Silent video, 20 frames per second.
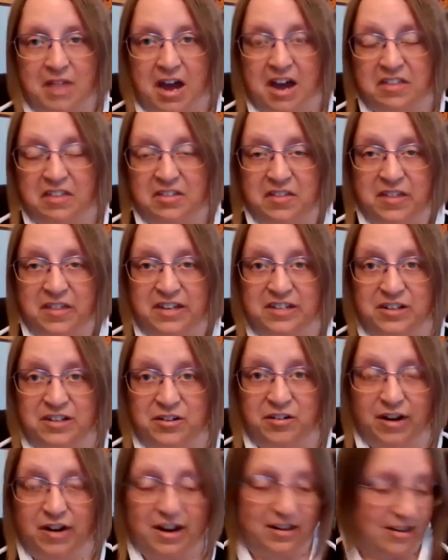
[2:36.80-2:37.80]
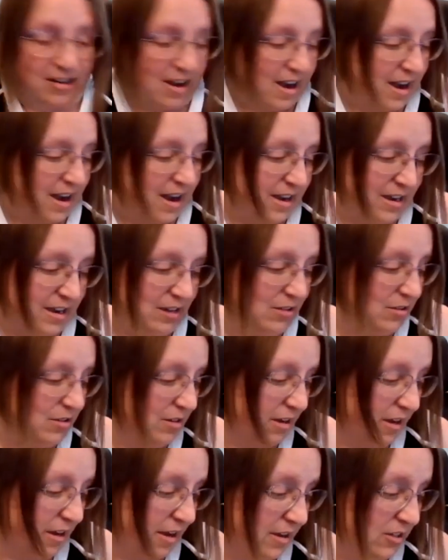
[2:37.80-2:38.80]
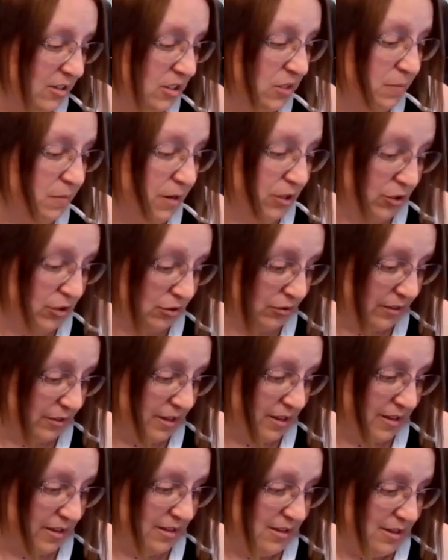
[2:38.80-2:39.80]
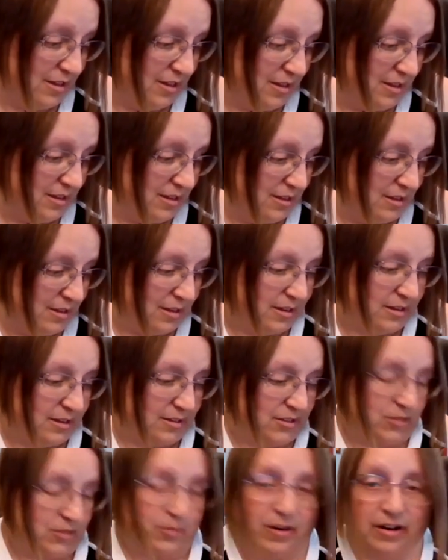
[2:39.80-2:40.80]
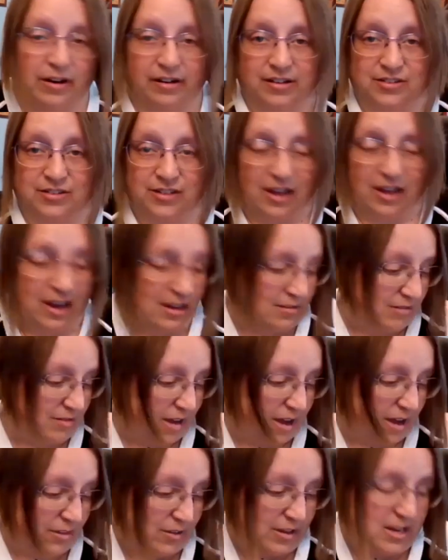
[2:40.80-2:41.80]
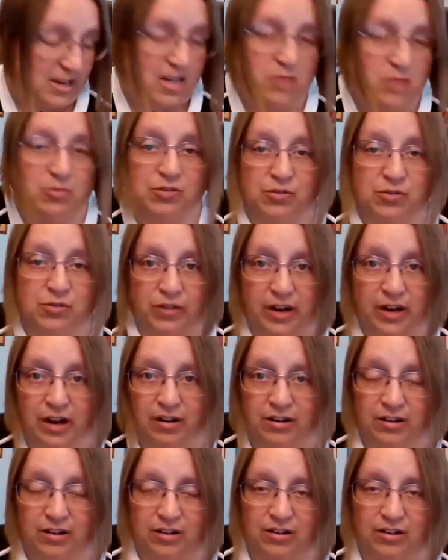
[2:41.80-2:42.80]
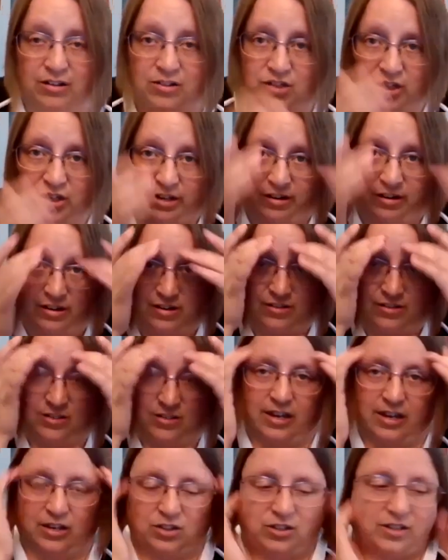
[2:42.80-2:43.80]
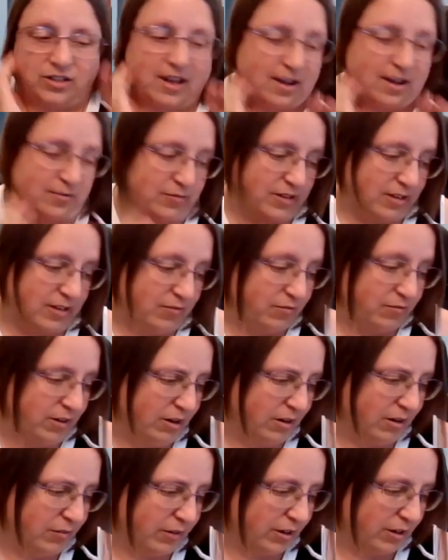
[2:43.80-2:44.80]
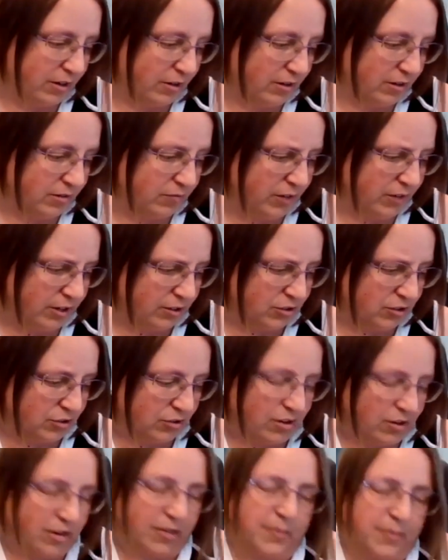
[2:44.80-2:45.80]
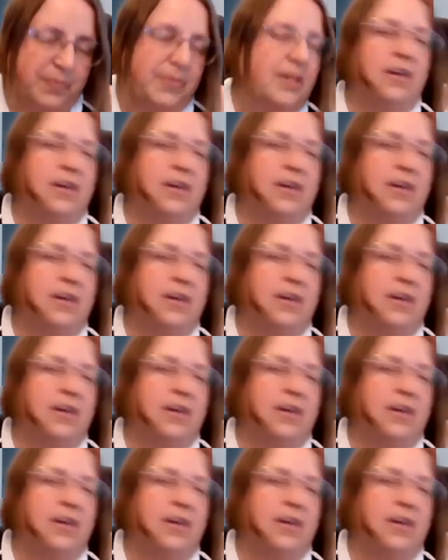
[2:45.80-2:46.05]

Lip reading: I thought they did great. I especially Demarius. I thought he was a very good Jerry slash Daphne. Very very good. Very strong.